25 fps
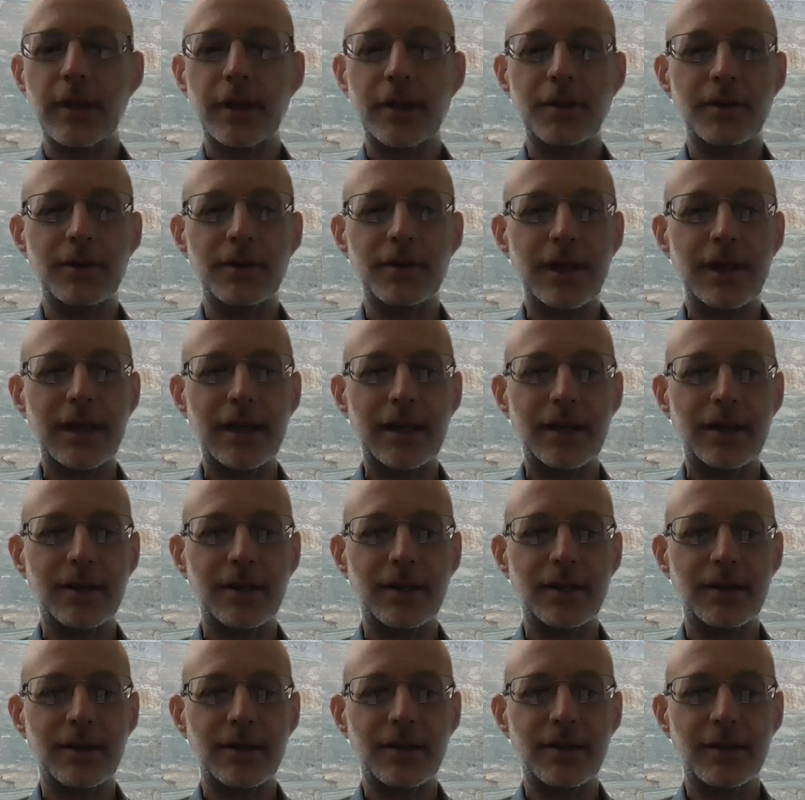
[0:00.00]
thank you.
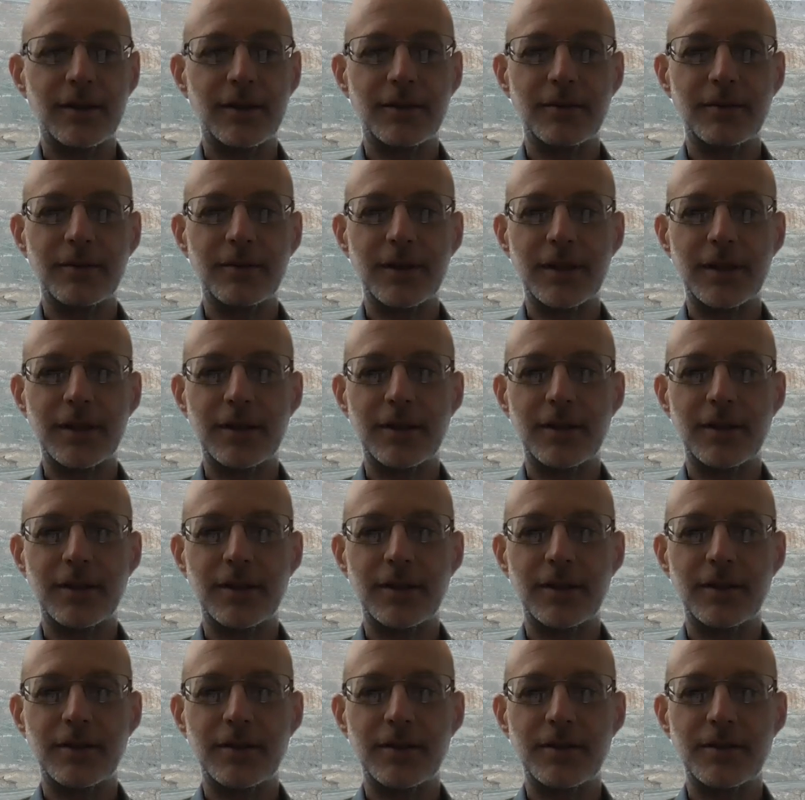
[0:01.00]
And then
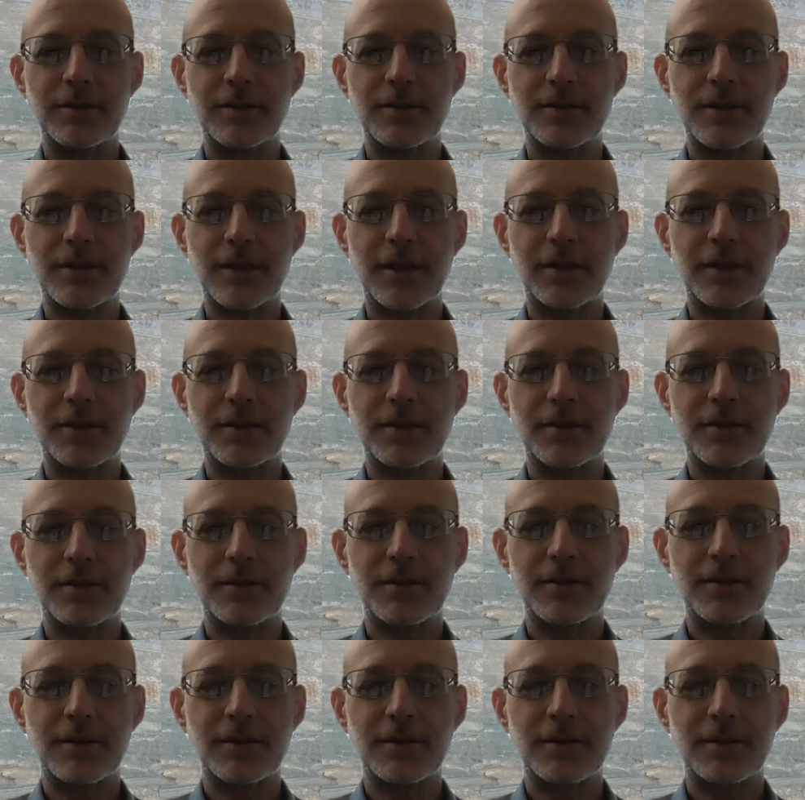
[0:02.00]
the second